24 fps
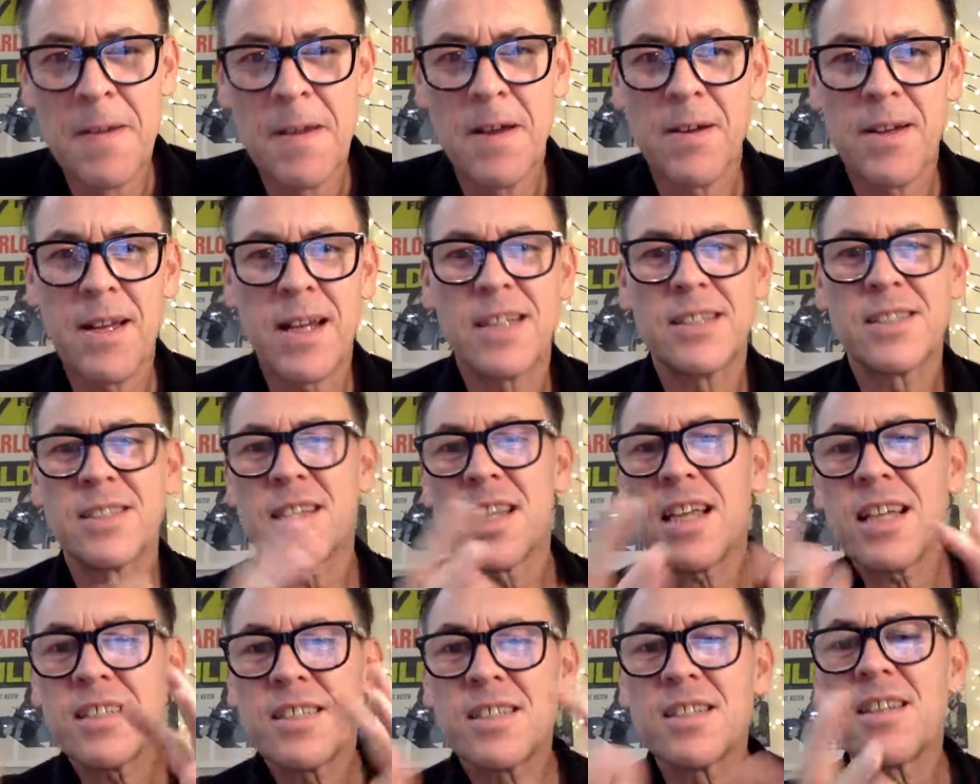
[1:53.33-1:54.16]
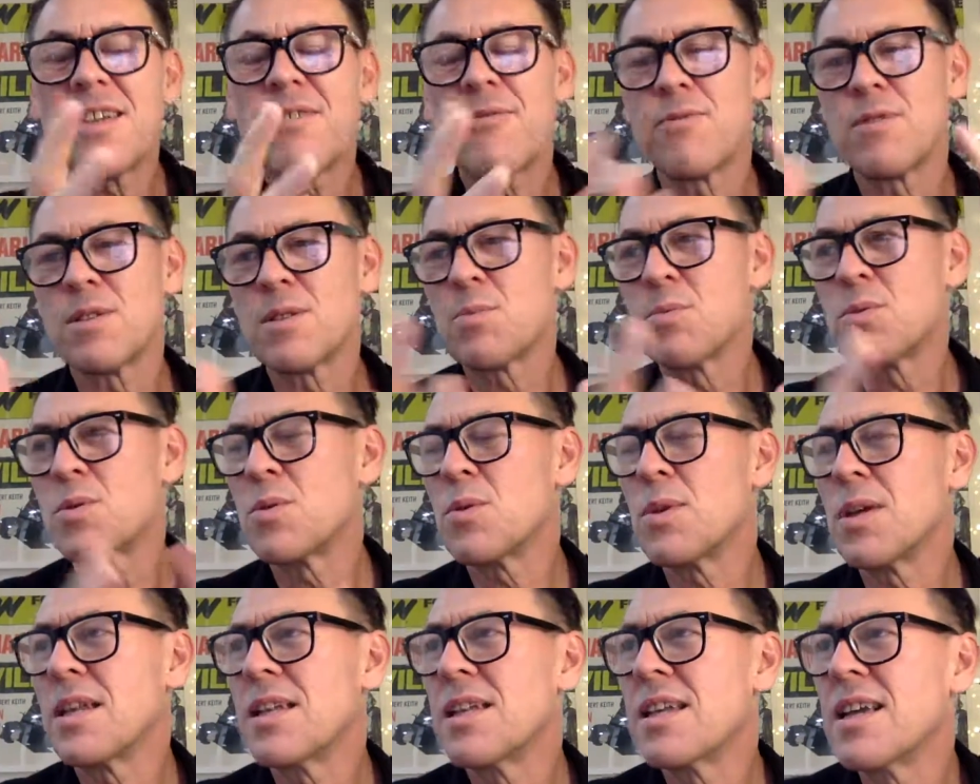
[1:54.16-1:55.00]
Okay, so that's the difference
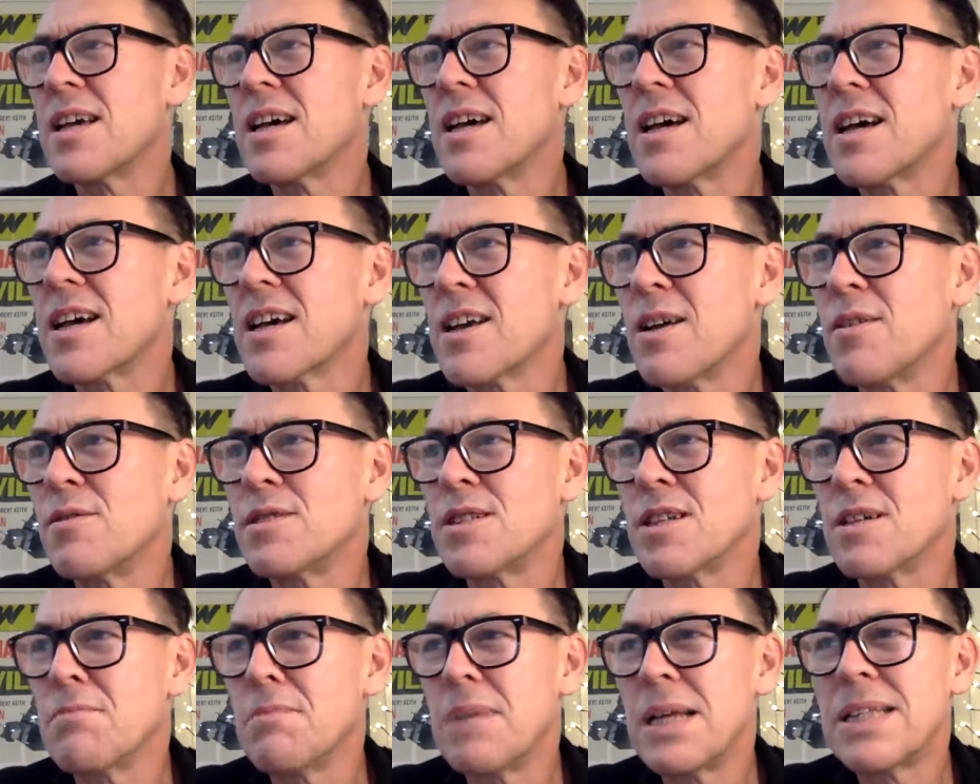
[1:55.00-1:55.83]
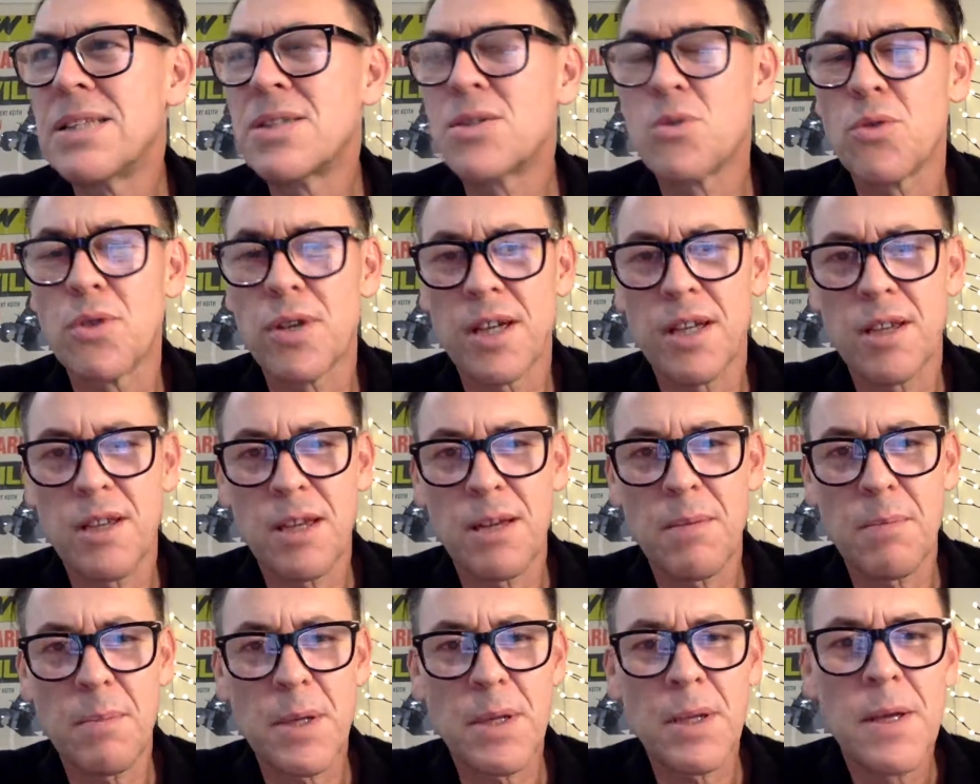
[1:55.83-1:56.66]
between coaching and mentoring, I
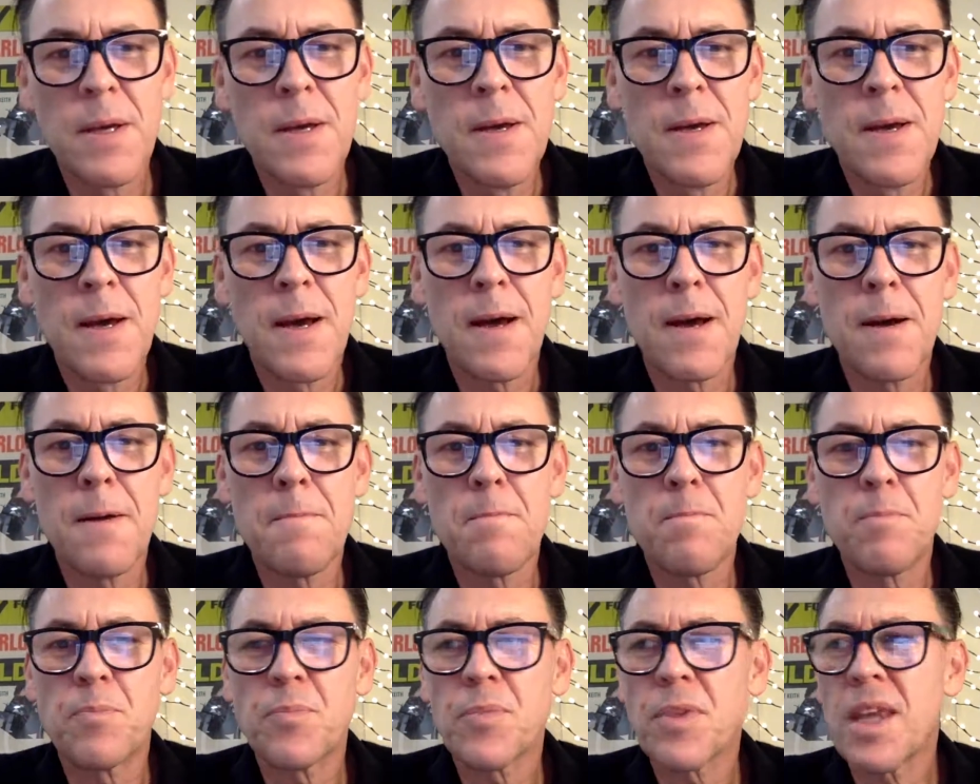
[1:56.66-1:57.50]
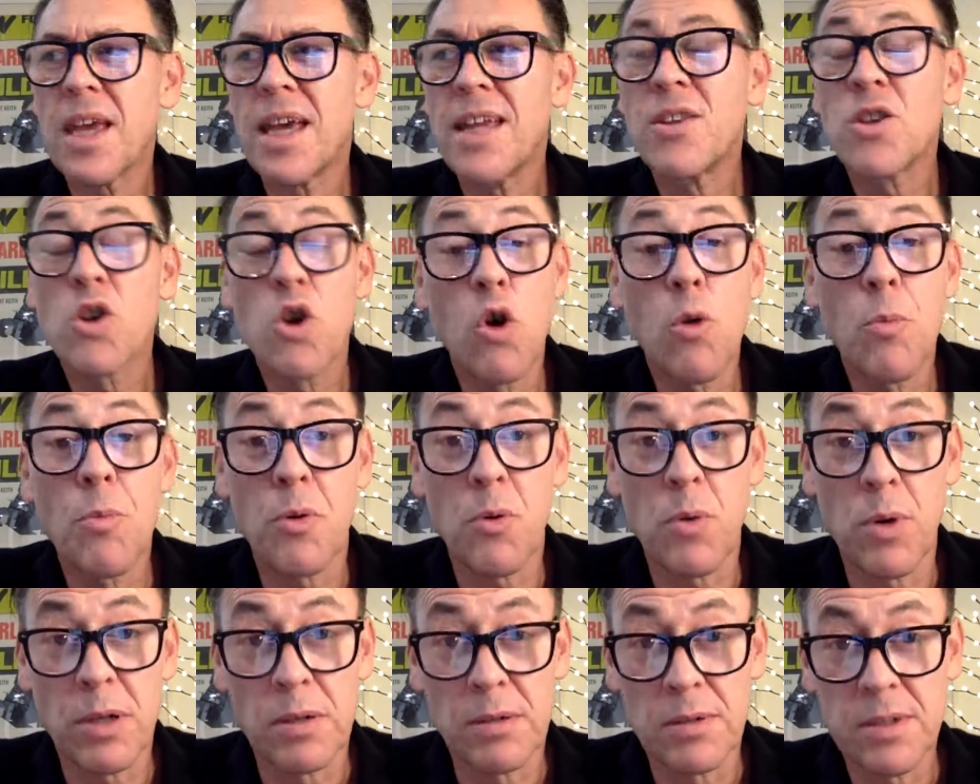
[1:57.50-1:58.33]
think. But in the
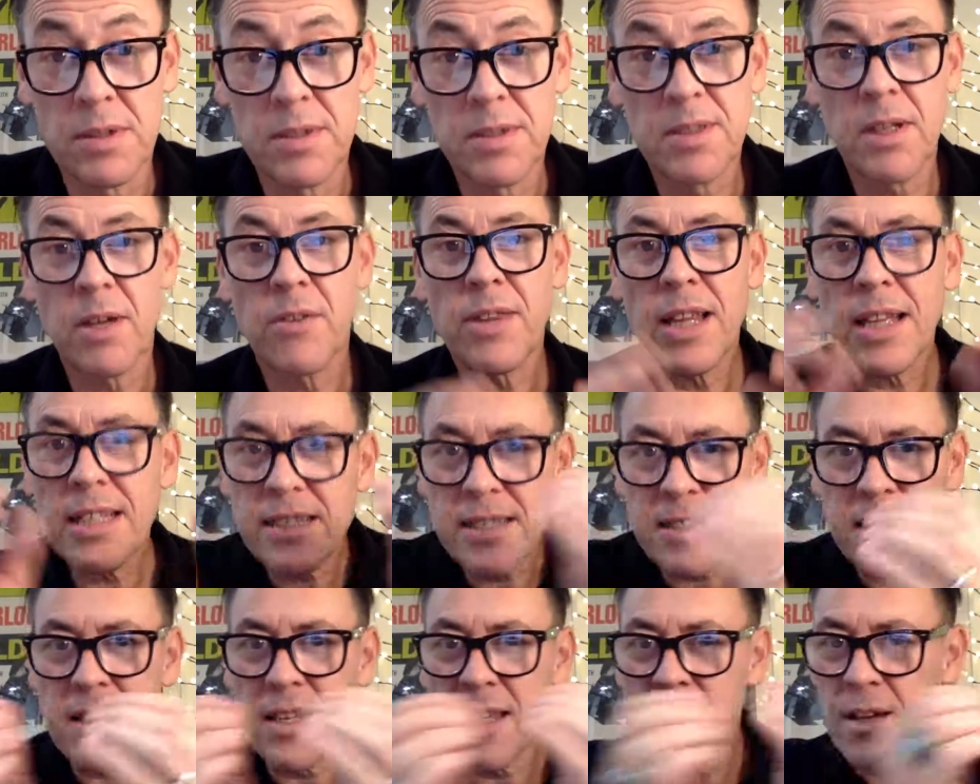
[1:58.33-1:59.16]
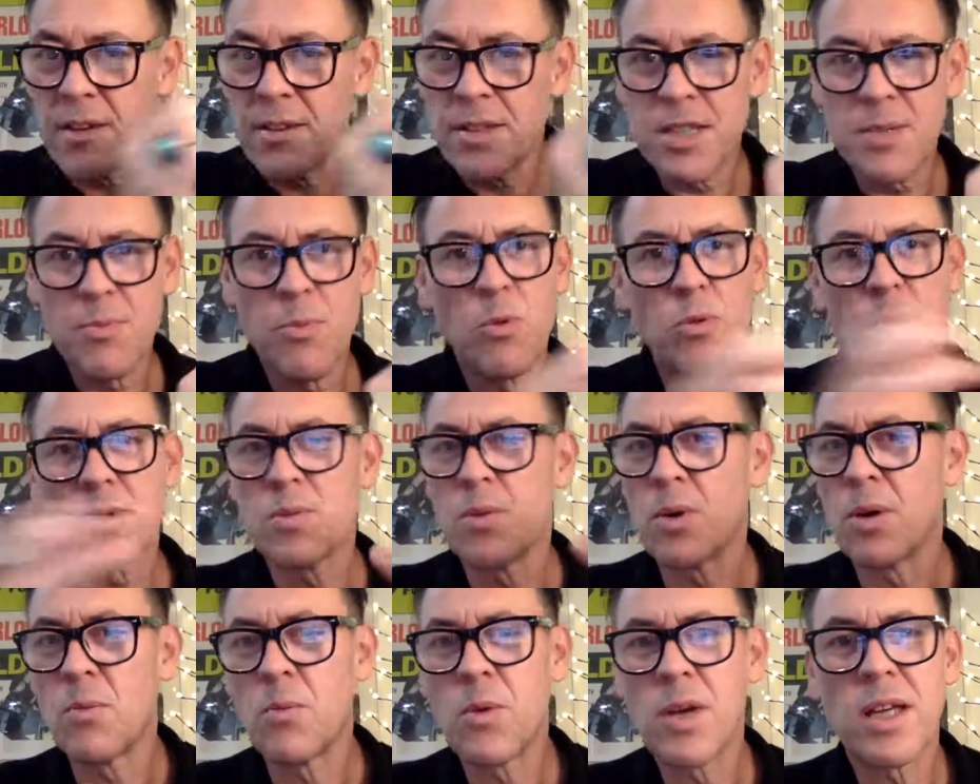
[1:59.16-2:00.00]
corporate world, so that's in the sports
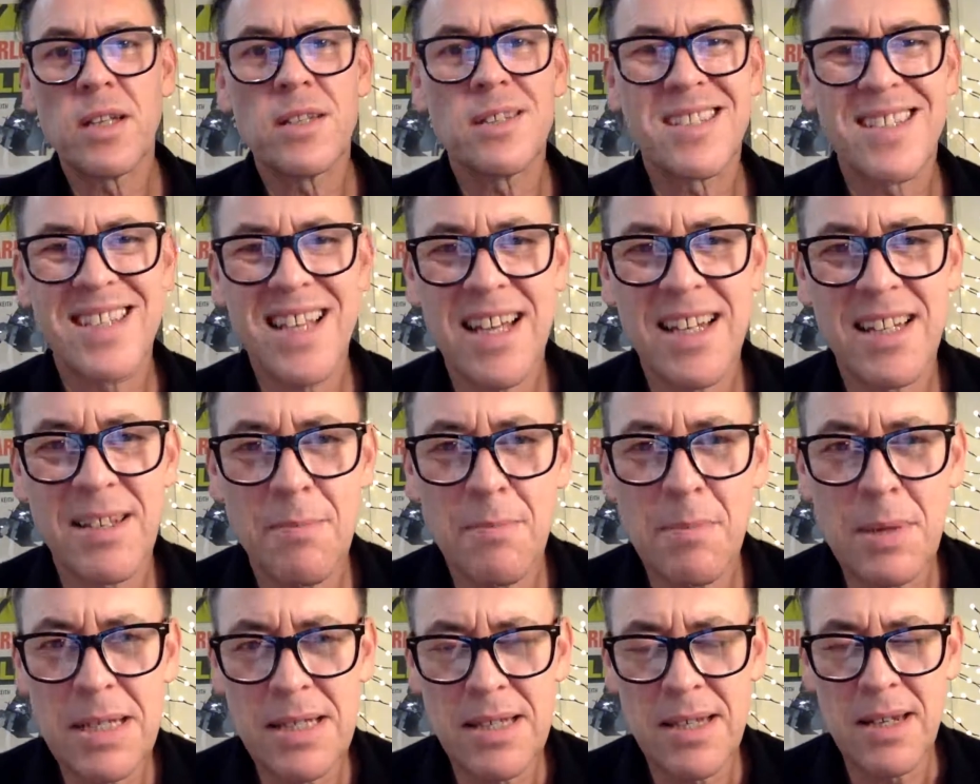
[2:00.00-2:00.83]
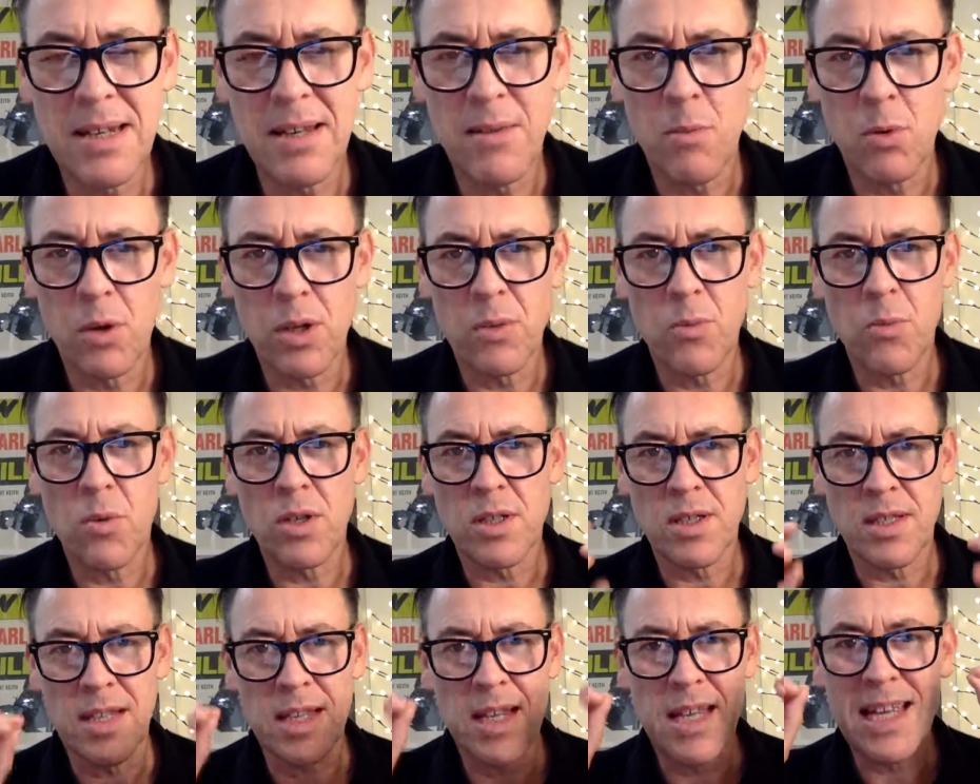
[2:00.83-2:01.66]
world, we understand implicitly what it
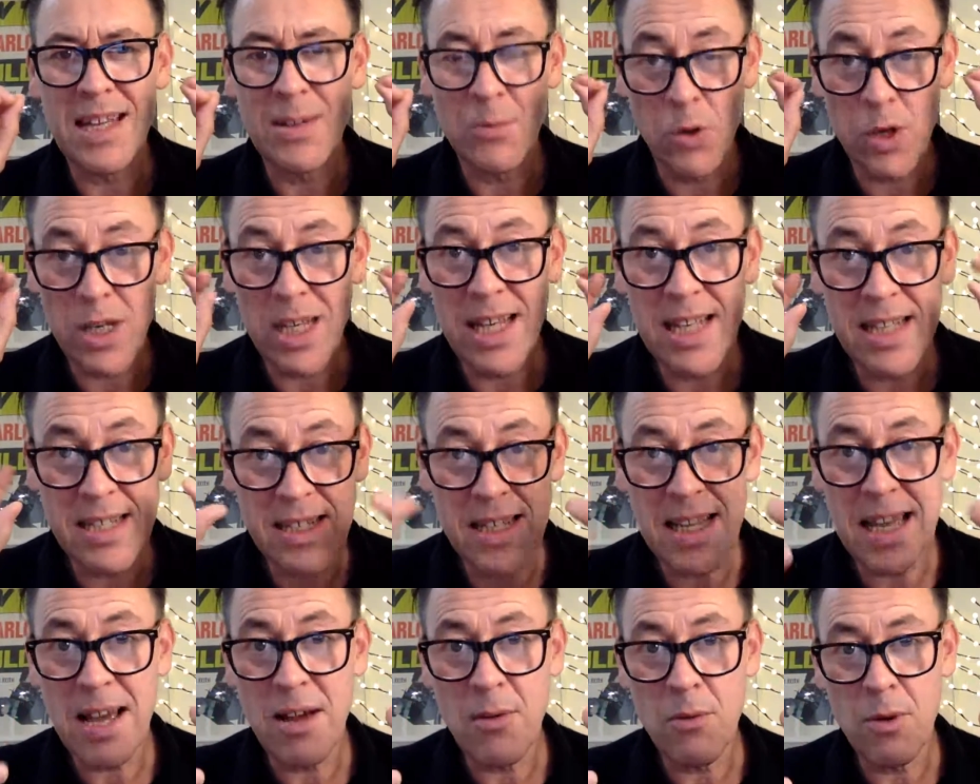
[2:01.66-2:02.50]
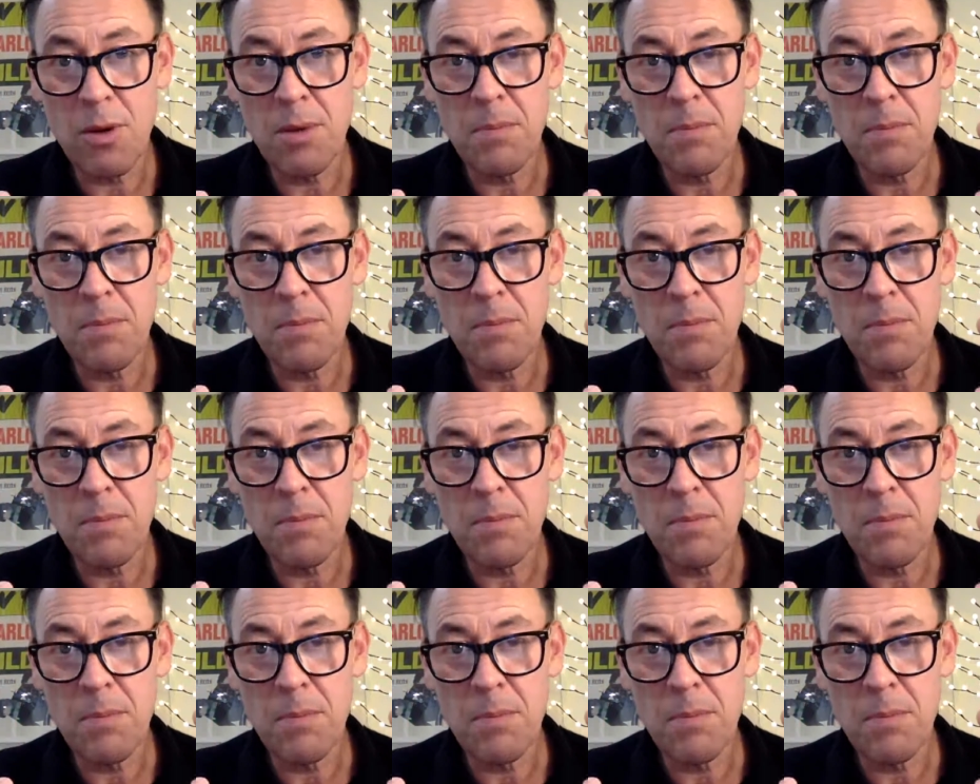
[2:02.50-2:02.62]
is, and how